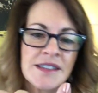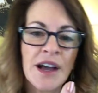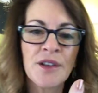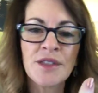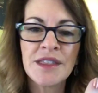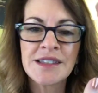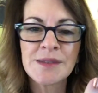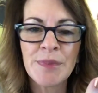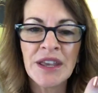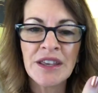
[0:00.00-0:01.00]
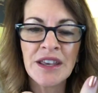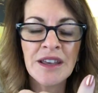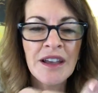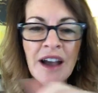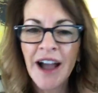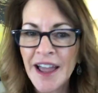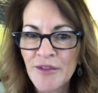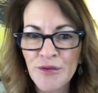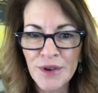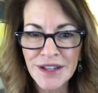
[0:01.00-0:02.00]
Now this pinky, I
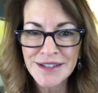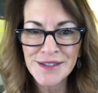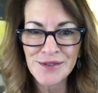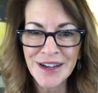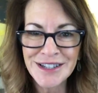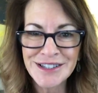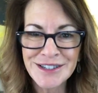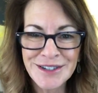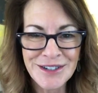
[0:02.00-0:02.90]
have really strange